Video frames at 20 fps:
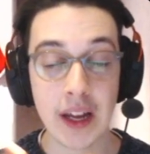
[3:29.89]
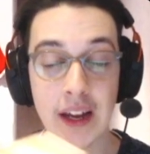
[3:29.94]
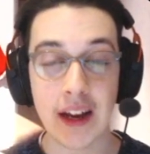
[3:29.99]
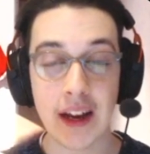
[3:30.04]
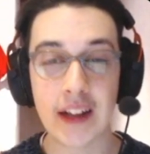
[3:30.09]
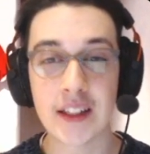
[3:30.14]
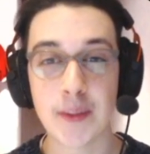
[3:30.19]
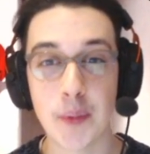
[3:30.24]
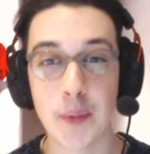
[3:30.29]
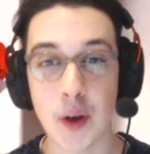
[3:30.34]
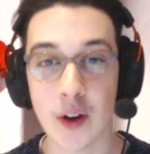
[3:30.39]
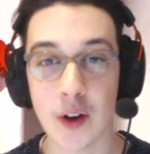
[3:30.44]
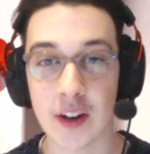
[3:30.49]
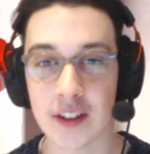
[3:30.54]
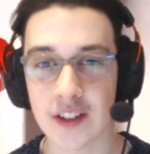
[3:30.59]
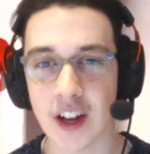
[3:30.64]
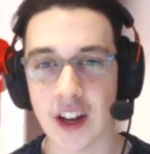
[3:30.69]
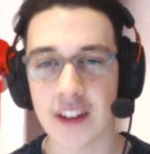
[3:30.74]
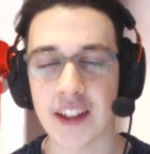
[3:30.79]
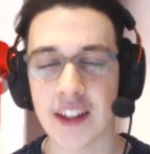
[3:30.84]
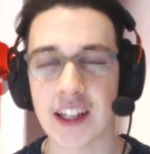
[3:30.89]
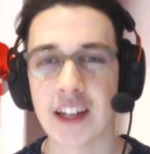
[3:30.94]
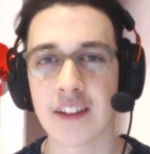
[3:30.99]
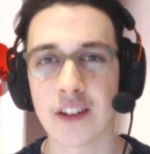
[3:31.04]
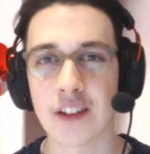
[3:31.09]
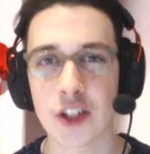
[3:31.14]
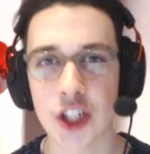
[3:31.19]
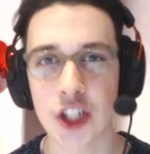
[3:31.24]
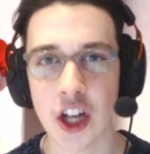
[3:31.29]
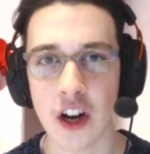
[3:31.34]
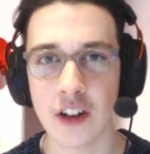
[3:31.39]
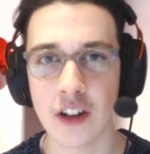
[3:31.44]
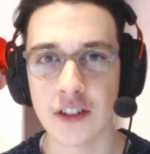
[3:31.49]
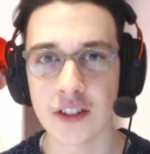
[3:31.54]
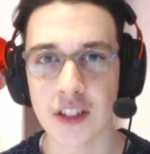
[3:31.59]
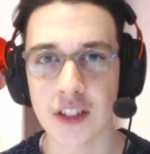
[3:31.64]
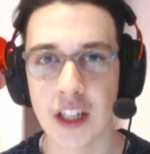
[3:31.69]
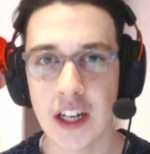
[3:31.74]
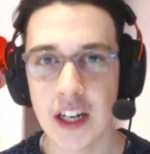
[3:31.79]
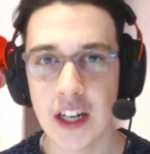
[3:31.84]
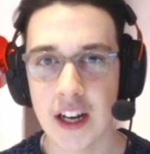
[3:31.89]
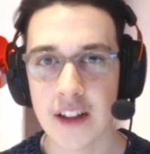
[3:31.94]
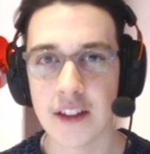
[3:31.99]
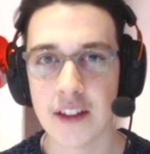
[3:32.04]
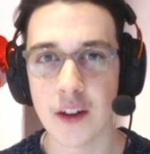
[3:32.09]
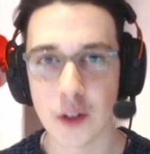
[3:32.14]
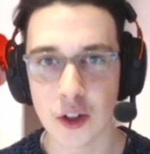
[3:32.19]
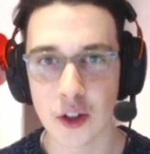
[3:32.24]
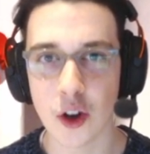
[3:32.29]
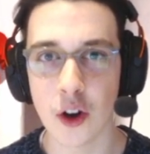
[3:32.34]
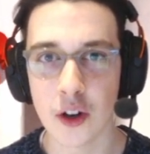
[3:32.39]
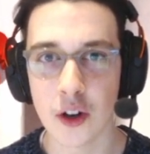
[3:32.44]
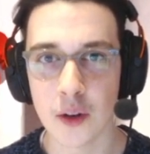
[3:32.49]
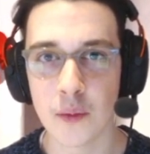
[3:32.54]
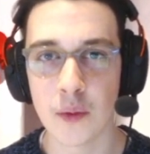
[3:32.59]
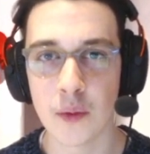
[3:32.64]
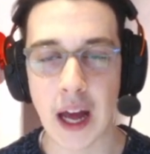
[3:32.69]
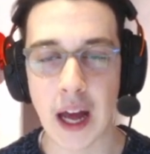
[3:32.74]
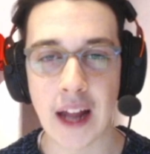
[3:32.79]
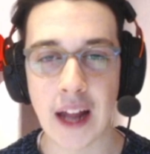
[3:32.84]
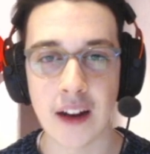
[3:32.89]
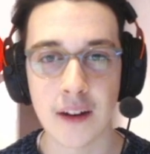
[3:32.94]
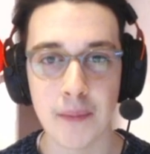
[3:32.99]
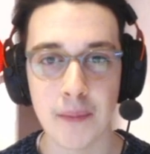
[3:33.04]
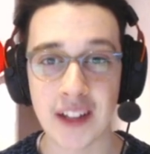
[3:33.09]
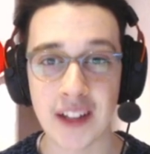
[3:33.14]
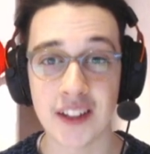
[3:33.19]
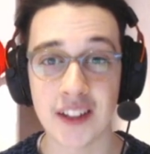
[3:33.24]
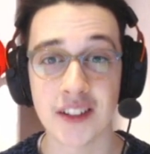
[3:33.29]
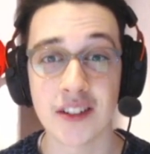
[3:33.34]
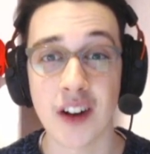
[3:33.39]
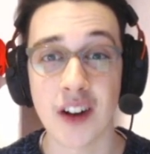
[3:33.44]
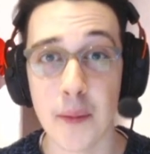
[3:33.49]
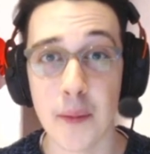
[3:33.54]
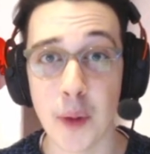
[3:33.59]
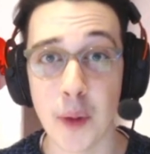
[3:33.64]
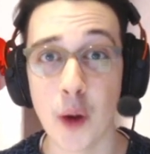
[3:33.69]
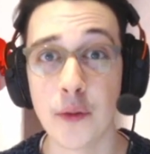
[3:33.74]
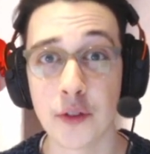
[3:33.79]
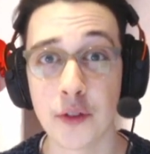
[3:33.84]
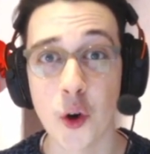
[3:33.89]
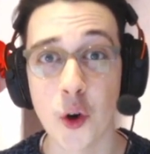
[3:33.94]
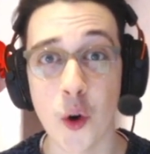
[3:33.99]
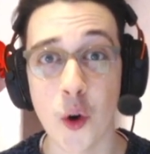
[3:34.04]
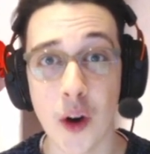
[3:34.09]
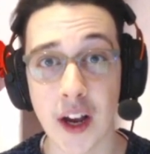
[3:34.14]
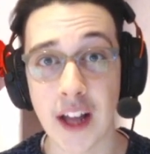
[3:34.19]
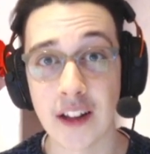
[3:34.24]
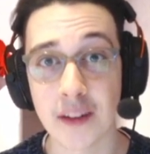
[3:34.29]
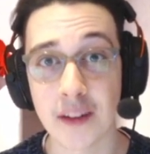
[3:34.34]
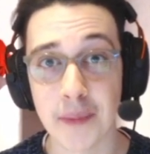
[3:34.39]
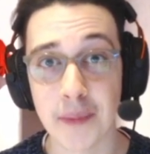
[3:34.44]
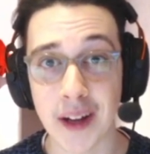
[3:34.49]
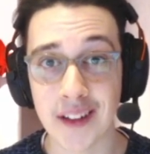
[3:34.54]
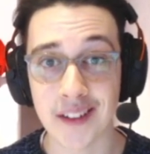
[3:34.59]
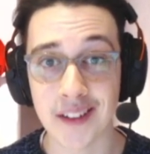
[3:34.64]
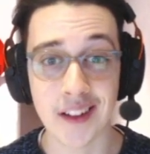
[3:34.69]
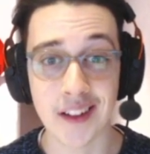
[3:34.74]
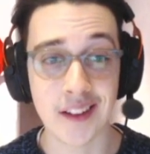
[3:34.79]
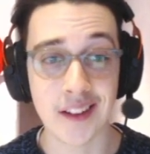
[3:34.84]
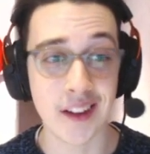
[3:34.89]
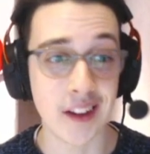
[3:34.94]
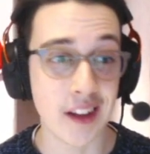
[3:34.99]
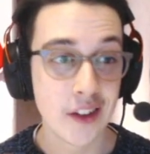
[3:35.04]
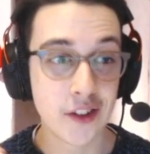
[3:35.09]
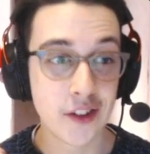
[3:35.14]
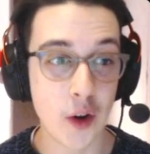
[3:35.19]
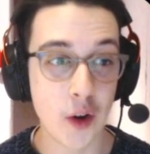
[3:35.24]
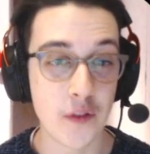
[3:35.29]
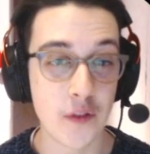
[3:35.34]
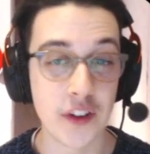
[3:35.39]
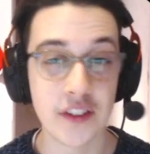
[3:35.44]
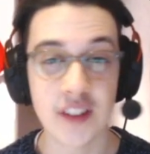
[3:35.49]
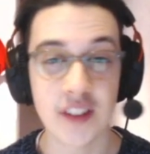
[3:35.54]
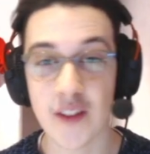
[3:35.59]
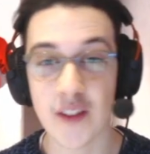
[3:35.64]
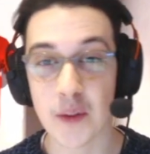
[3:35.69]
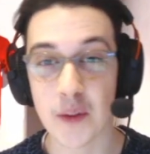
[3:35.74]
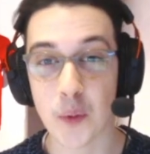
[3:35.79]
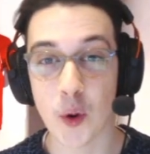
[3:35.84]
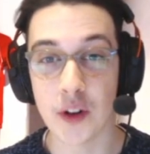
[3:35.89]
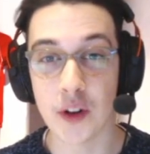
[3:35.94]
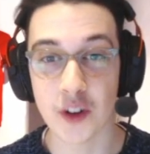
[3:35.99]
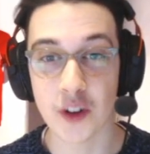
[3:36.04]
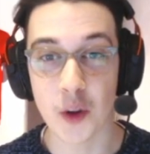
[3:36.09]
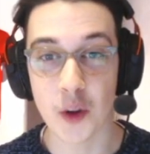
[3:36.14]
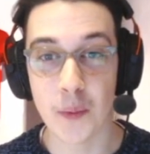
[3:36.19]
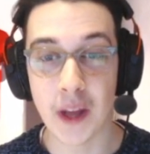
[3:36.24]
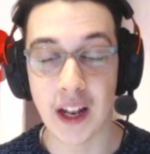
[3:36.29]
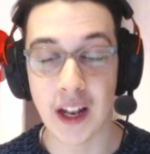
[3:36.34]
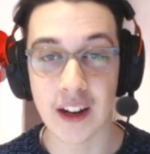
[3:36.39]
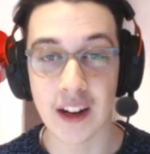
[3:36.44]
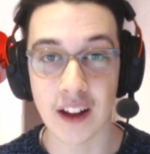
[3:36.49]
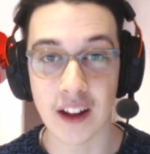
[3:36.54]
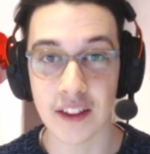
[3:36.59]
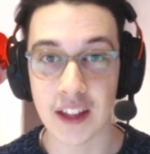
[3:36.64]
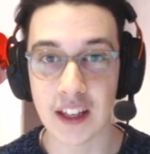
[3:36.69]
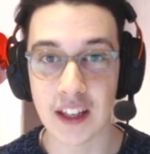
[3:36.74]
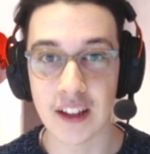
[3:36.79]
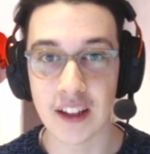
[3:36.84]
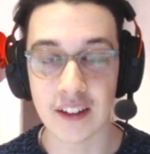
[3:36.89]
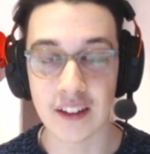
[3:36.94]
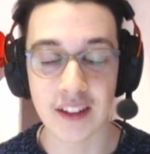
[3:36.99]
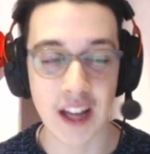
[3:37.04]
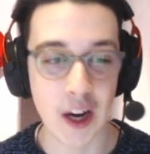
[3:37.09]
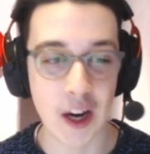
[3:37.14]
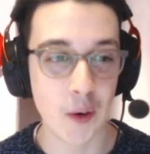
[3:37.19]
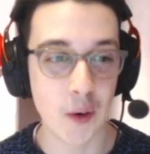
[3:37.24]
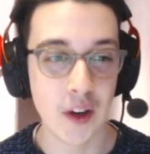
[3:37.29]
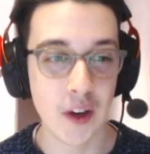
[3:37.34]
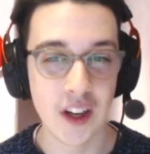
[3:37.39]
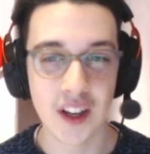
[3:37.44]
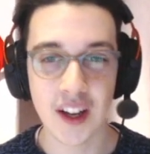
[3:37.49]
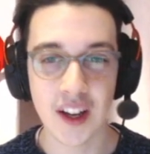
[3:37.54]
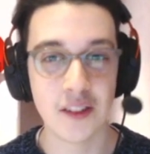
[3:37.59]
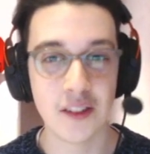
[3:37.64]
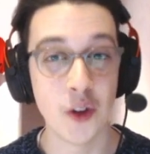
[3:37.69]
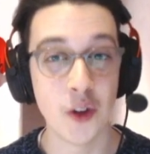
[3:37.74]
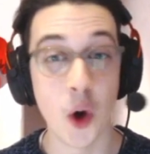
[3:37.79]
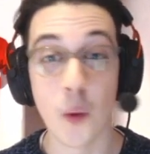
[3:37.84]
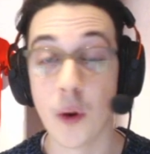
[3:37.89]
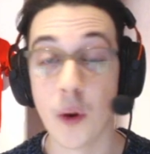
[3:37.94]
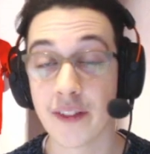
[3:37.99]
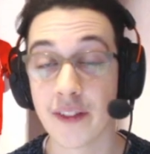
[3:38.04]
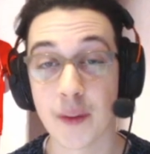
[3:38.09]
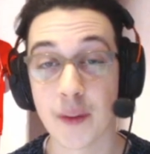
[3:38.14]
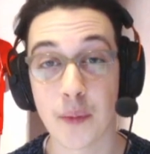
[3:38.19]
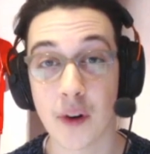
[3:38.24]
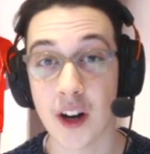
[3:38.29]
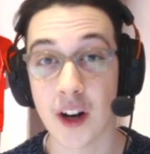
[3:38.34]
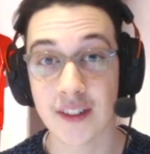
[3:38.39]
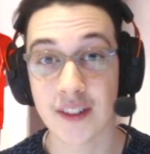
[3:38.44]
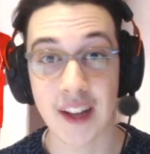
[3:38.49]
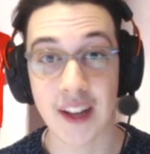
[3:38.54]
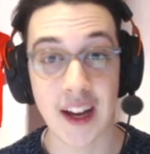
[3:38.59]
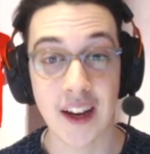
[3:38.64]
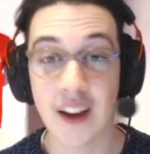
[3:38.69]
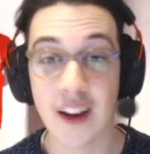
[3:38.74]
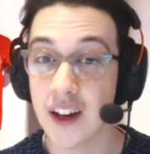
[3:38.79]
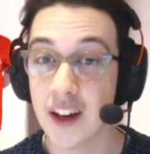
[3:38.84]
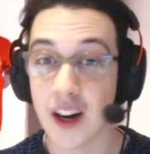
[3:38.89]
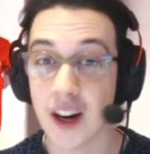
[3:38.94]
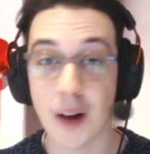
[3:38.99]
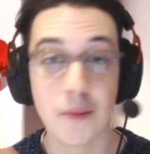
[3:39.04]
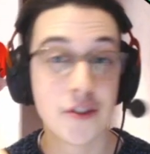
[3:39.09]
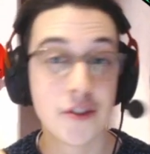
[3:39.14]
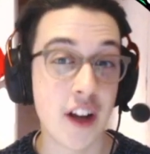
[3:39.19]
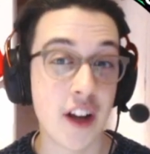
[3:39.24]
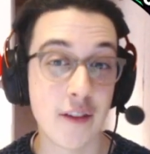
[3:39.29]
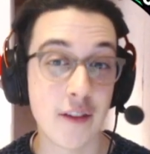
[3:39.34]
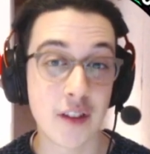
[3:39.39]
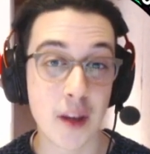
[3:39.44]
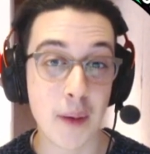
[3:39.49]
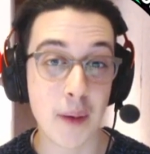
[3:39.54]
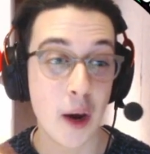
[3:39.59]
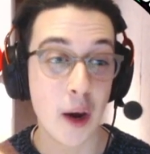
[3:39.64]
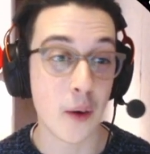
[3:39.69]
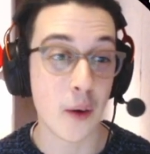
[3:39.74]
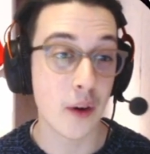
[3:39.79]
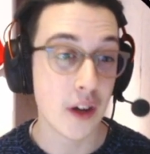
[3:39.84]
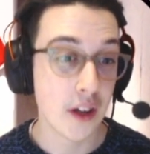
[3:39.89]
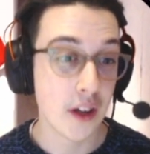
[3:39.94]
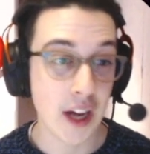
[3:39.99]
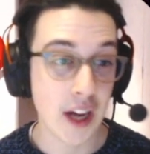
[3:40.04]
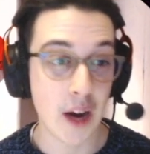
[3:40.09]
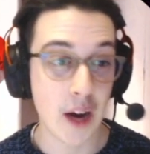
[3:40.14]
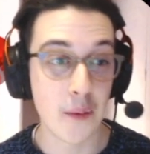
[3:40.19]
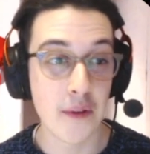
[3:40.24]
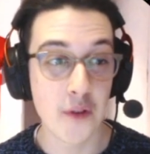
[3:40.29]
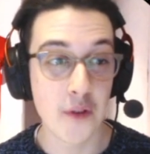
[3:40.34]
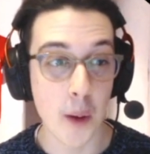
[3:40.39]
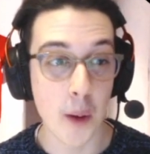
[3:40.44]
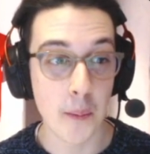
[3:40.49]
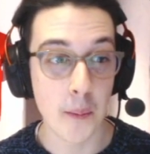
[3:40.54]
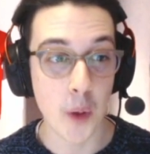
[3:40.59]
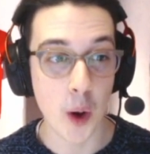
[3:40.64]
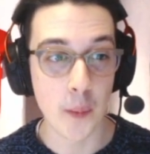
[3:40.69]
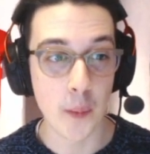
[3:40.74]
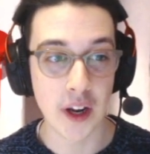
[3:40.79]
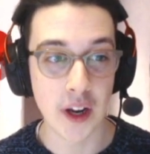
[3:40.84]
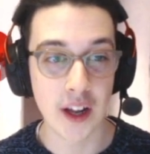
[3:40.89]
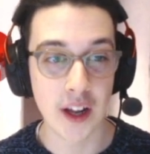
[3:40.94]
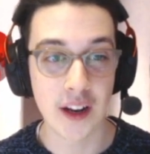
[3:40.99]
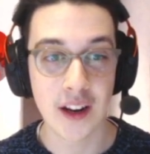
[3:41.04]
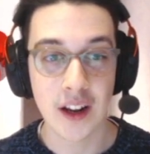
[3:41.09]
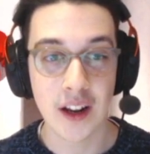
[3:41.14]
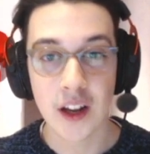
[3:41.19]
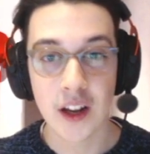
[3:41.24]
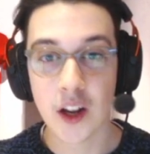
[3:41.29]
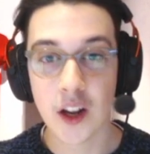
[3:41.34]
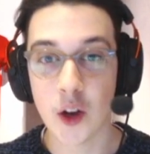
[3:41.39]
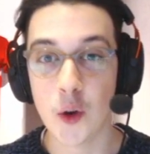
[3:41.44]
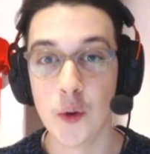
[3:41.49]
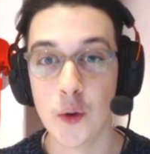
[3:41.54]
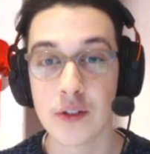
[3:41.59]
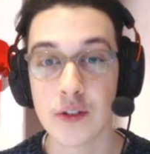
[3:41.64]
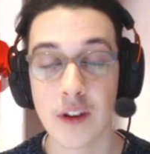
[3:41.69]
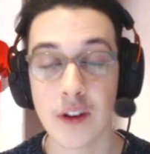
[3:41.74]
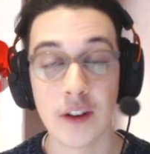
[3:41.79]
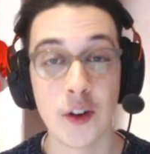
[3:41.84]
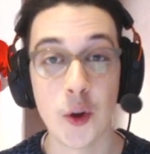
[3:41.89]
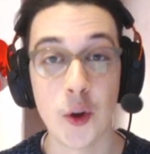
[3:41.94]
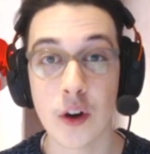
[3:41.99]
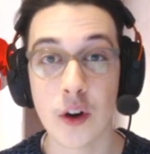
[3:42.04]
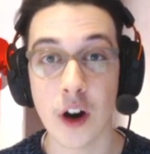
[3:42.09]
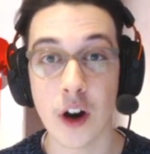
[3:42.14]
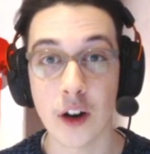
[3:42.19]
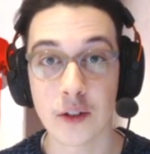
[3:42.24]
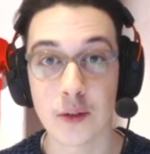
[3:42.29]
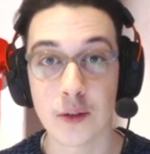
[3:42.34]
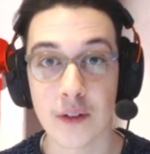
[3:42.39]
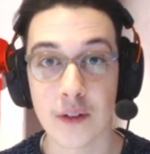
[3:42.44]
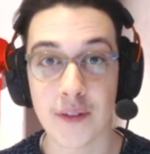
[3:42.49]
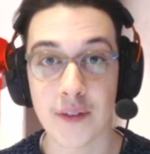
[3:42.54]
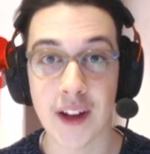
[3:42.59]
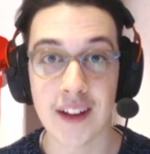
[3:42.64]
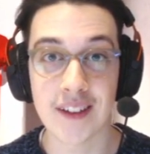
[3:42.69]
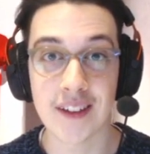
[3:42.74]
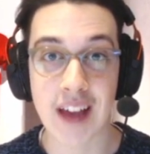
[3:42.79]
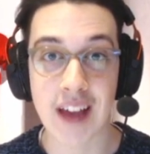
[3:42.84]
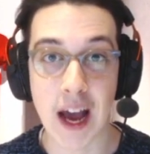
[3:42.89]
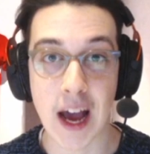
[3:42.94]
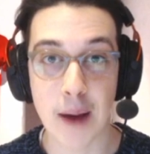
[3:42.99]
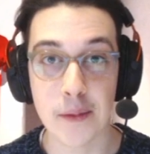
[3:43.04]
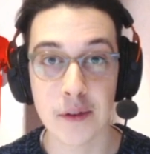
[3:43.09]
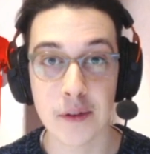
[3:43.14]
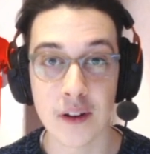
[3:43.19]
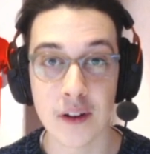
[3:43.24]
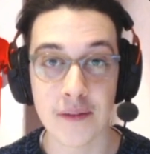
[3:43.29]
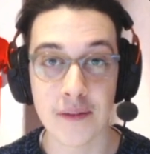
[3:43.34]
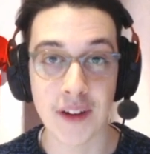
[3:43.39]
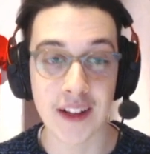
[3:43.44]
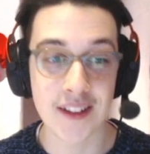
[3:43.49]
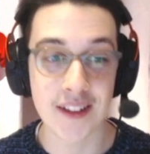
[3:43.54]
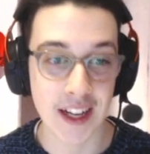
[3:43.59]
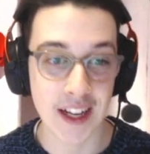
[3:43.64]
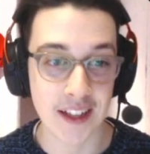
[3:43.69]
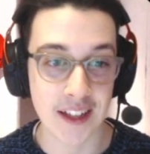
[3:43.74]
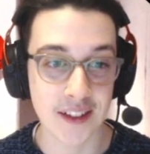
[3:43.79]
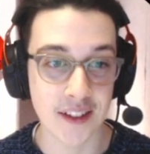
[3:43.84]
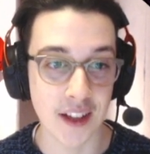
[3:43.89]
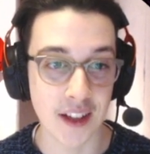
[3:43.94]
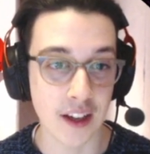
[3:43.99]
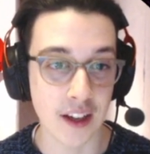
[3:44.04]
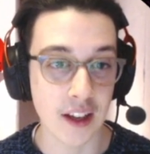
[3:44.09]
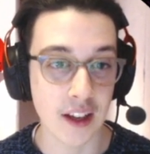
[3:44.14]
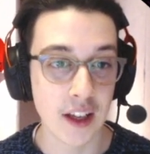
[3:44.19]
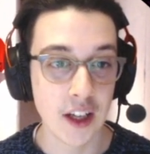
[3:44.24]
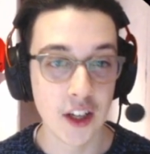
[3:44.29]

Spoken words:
And to be honest, I think there's a chance that Tottenham and Manchester United both score against Man City. So for 7.2 million, I think he is now, he's not worth the price tag. I've shipped him out and we've got Botman in, whose Newcastle defence is absolutely fantastic.